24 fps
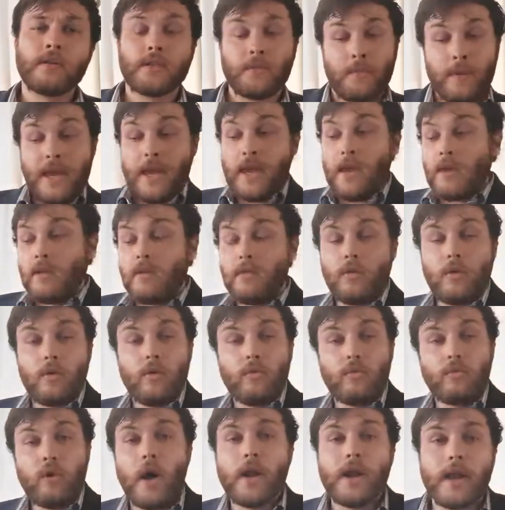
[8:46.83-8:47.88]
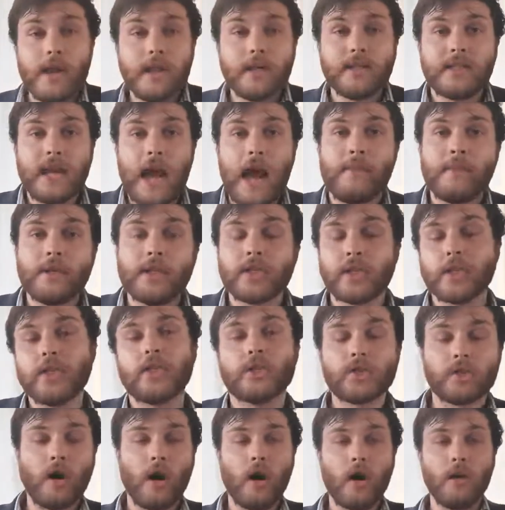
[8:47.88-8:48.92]
to be running damage
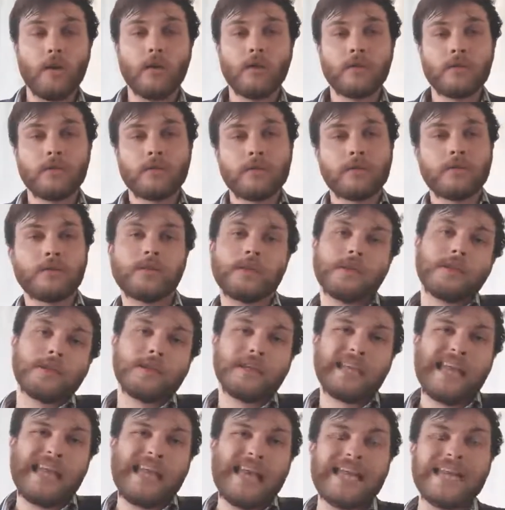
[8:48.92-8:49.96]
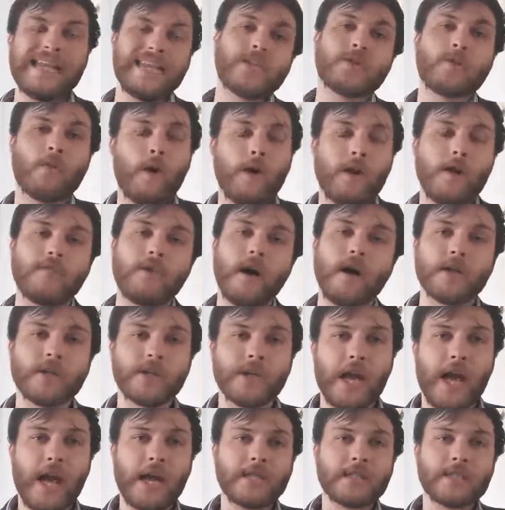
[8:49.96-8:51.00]
control in each one of our
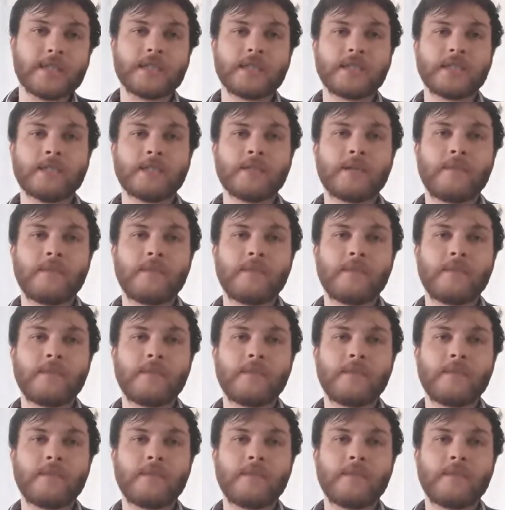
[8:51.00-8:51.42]
chats?